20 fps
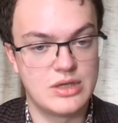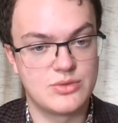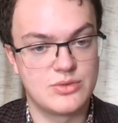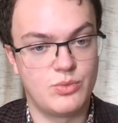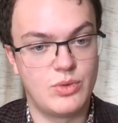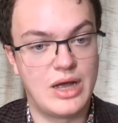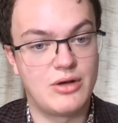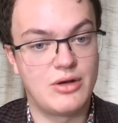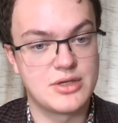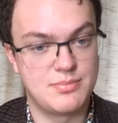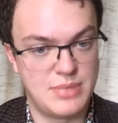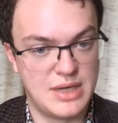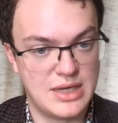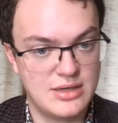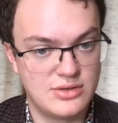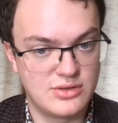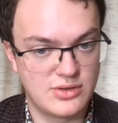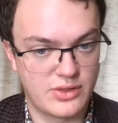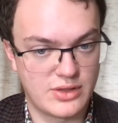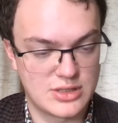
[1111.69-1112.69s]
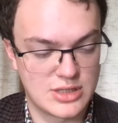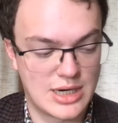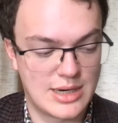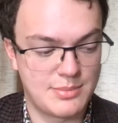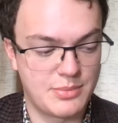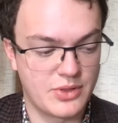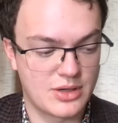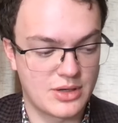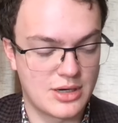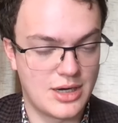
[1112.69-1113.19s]
as well as pinned at the
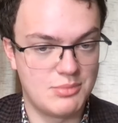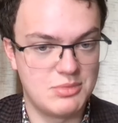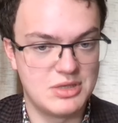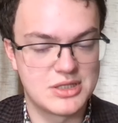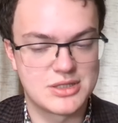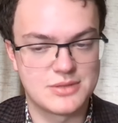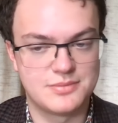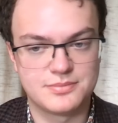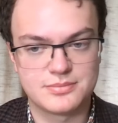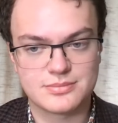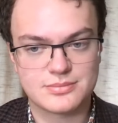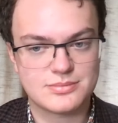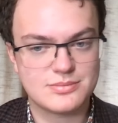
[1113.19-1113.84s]
top of the comments.